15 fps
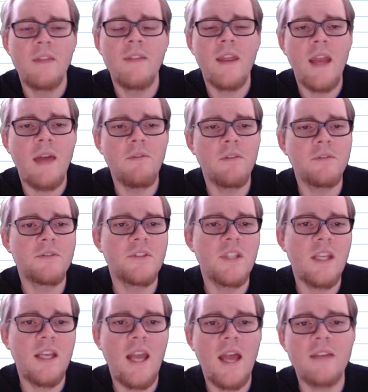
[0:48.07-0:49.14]
then f of
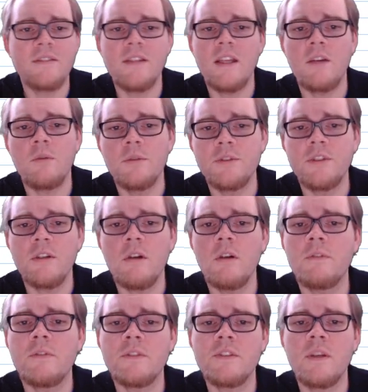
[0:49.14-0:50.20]
c has to equal 0
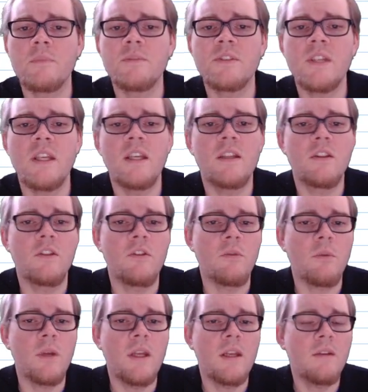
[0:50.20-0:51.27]
for some c in
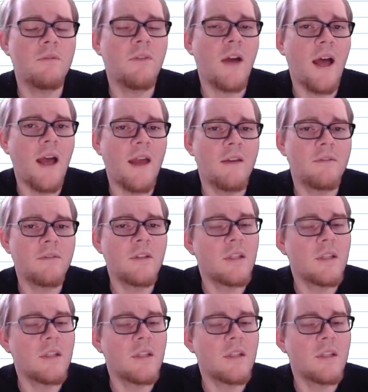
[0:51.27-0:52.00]
3 to 5,